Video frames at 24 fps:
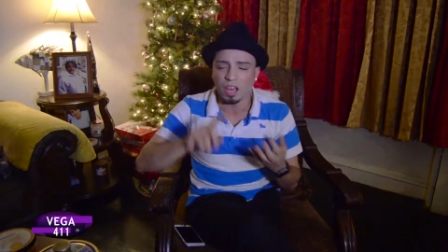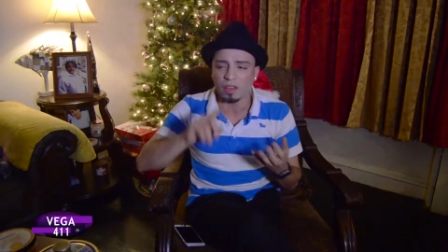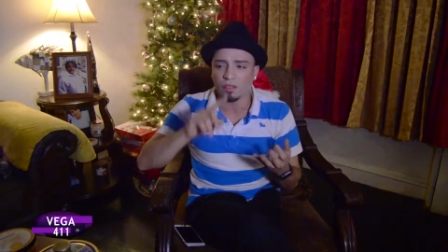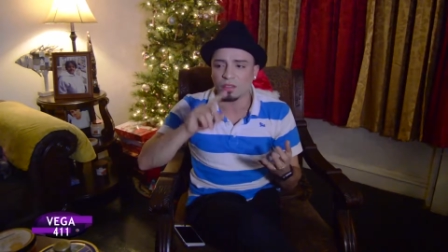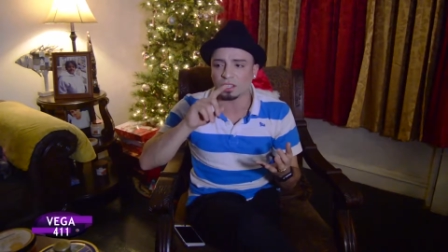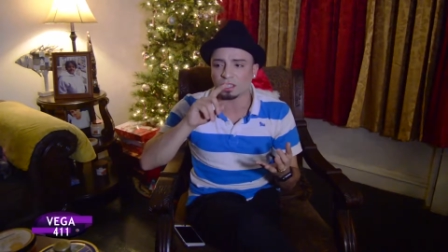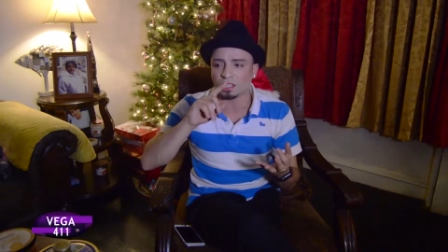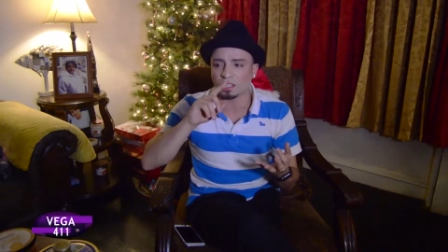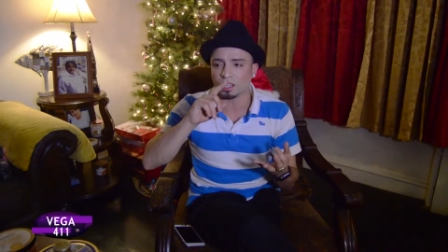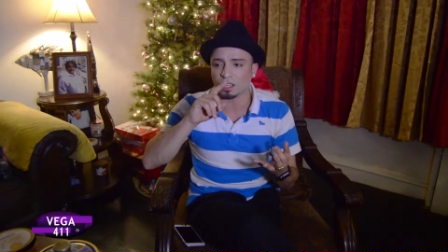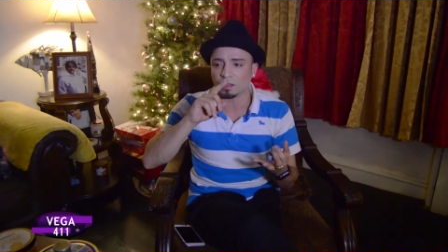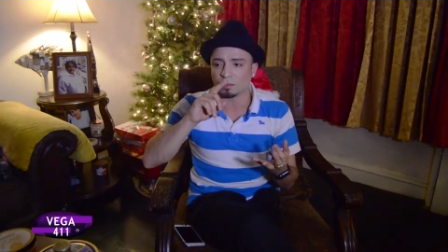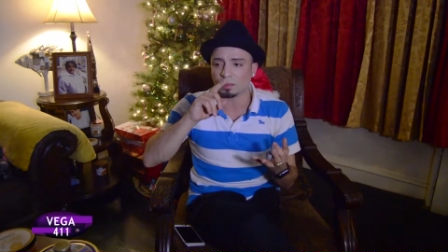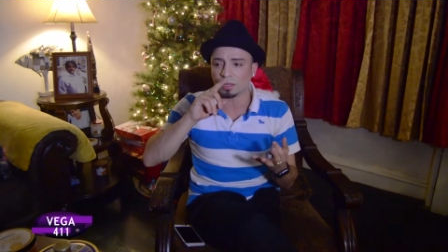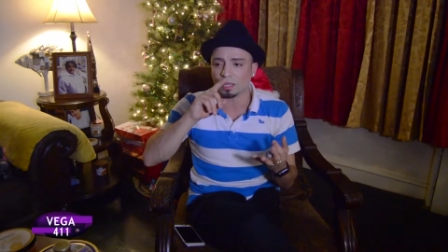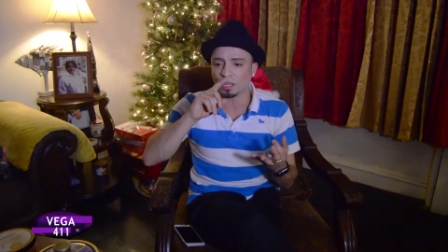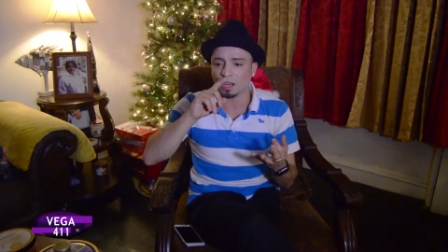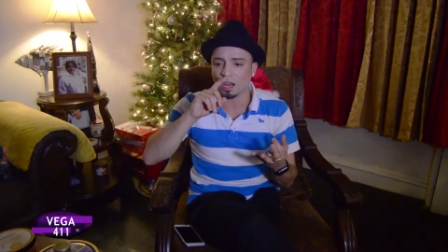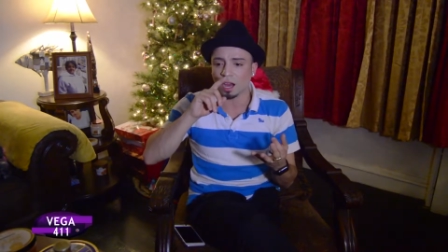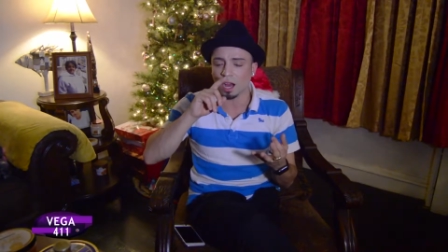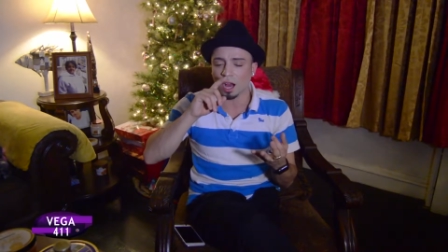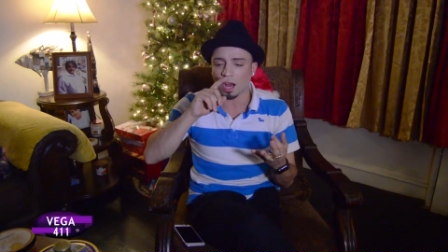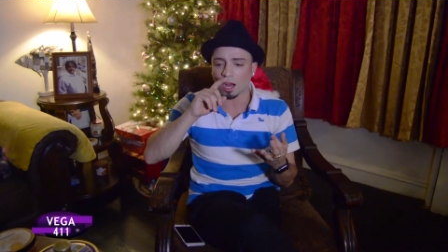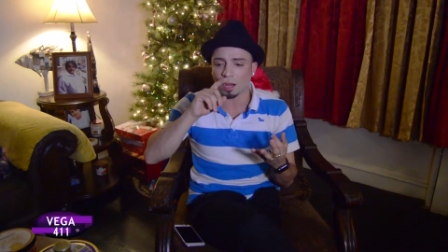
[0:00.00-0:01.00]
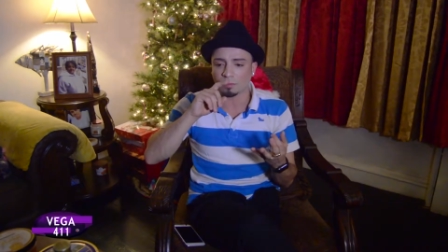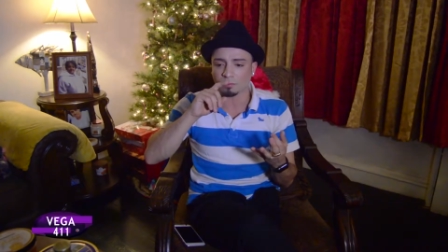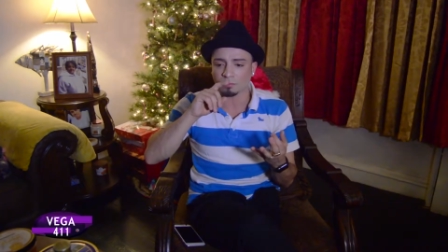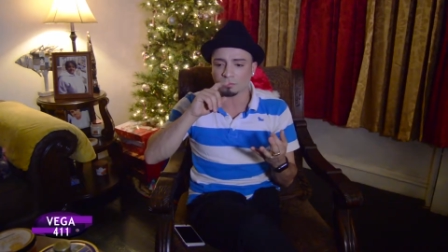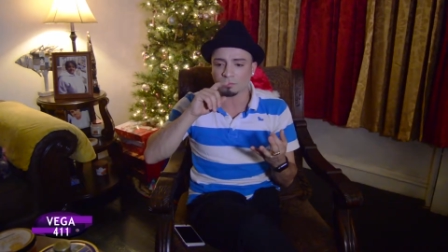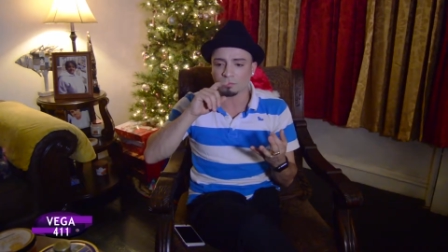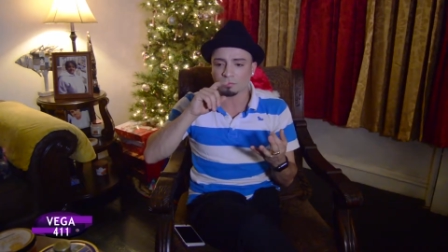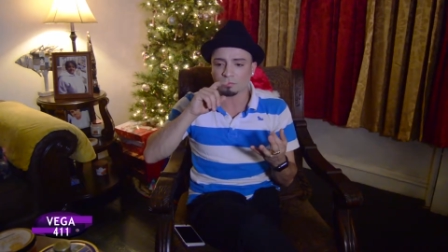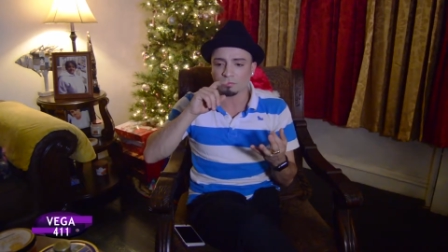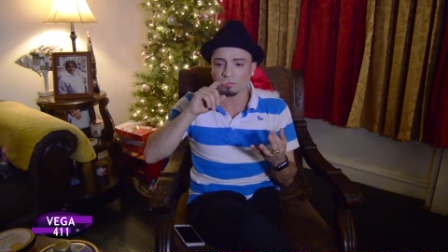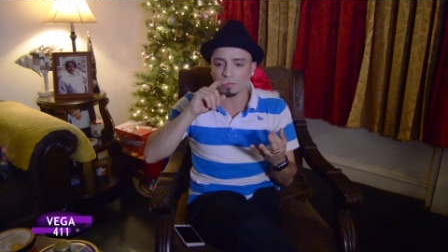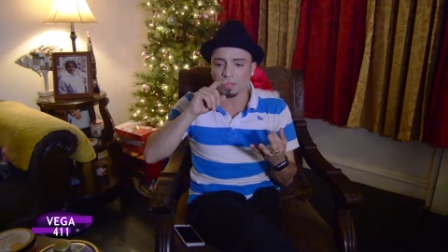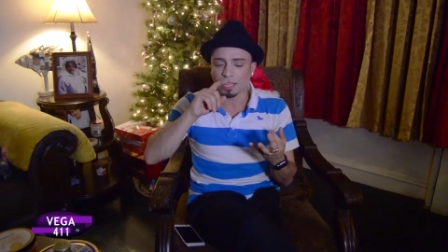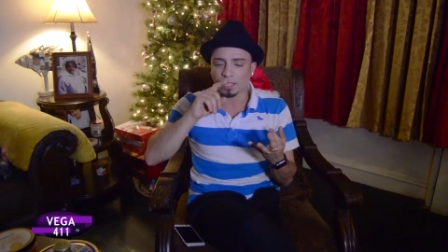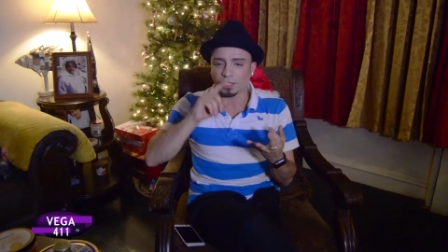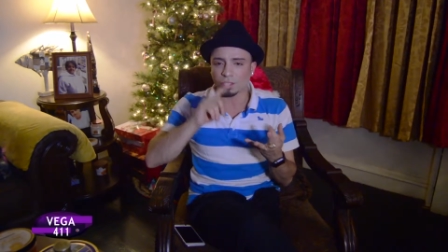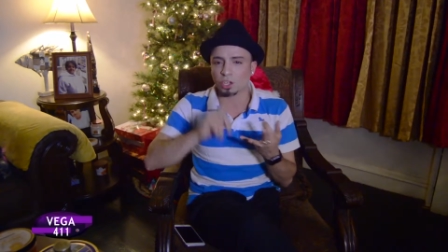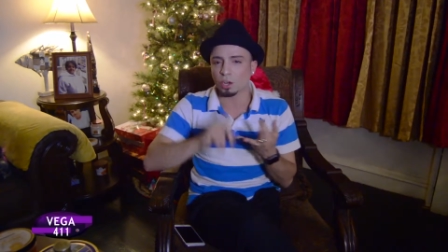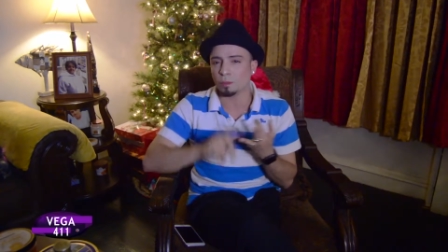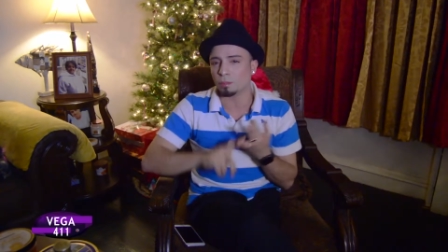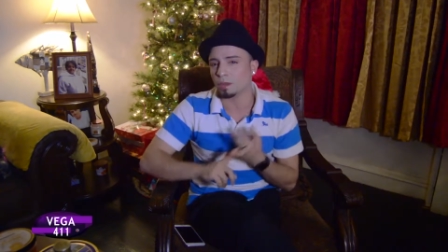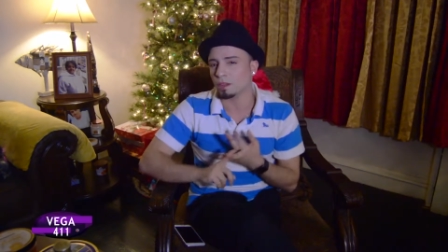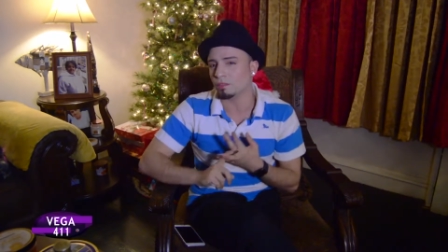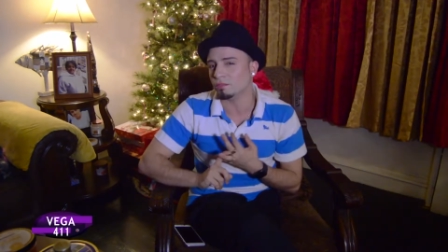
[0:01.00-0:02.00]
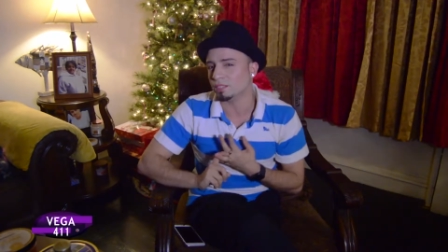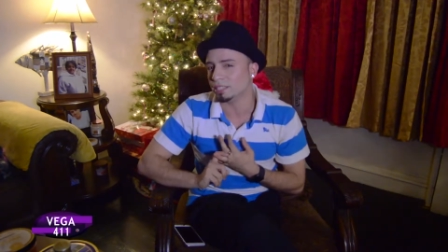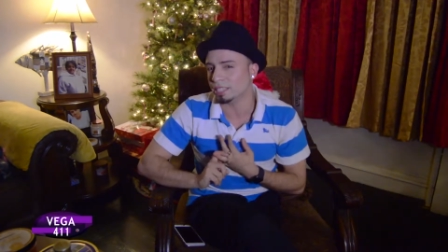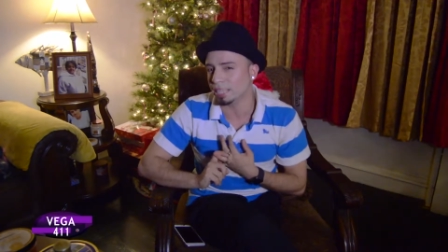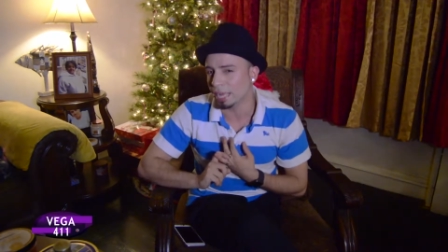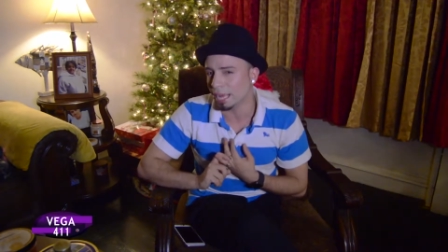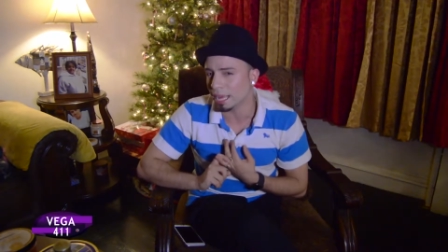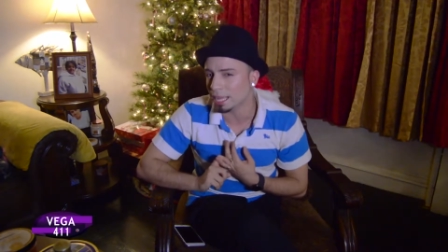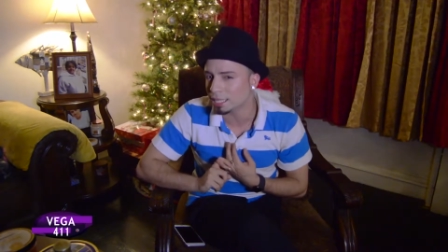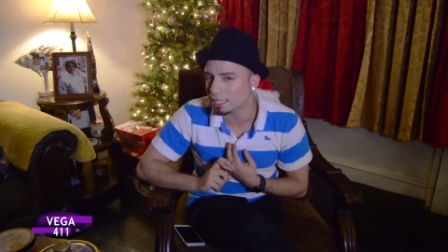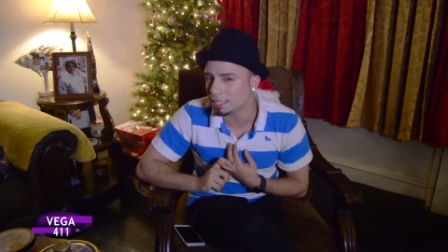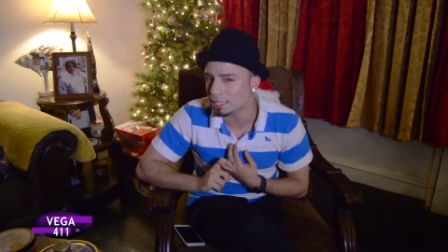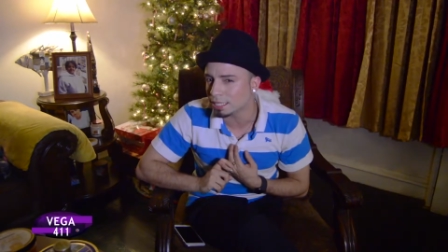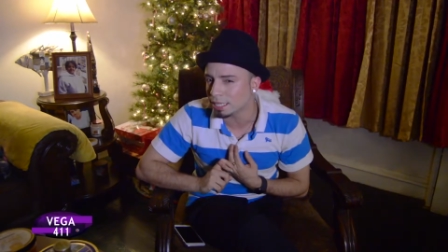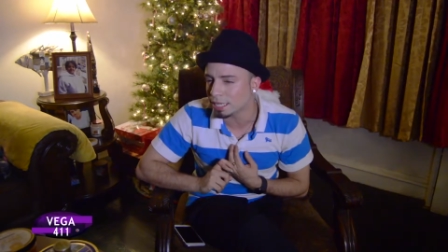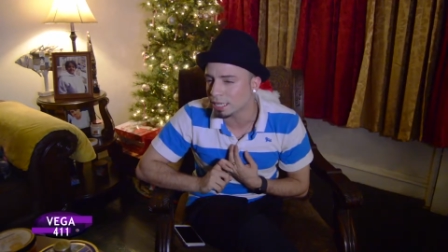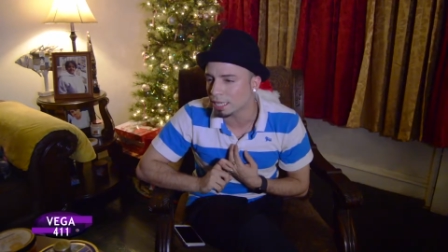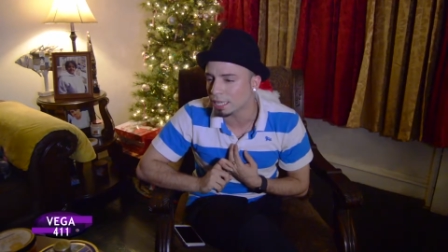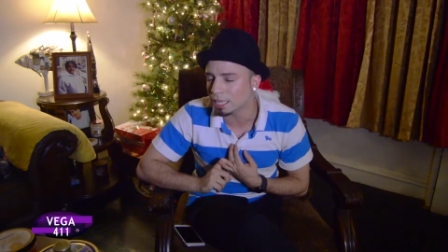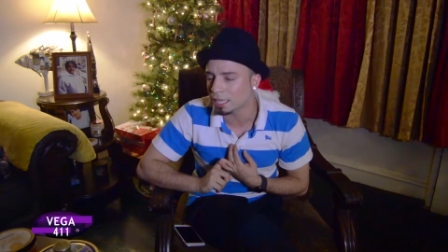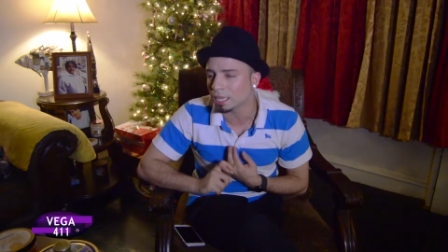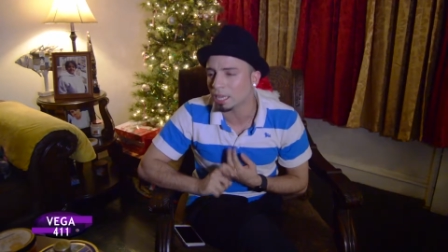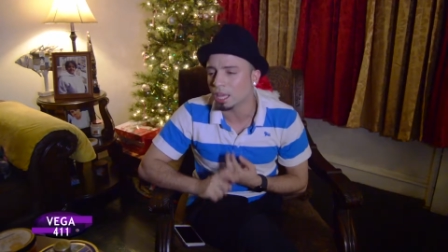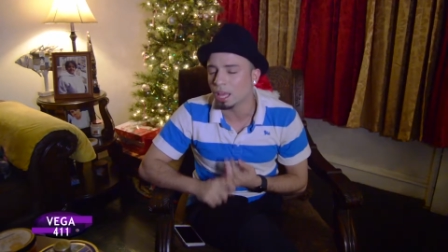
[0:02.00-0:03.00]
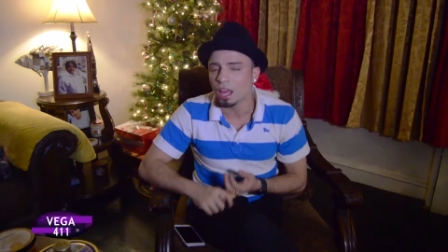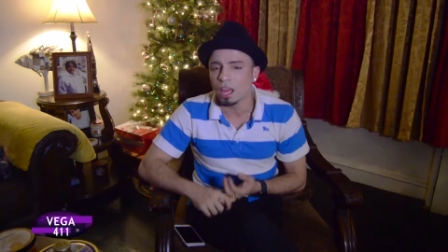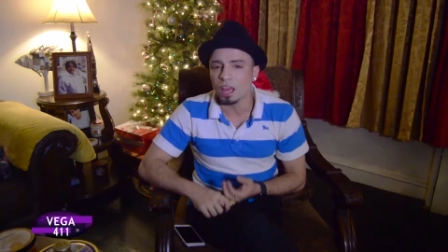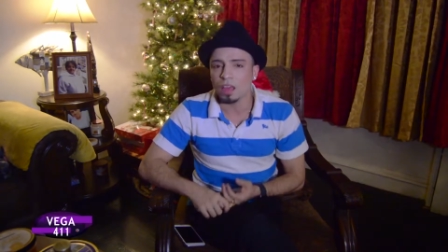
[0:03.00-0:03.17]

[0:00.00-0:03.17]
There's gonna be um, interpretive dancing.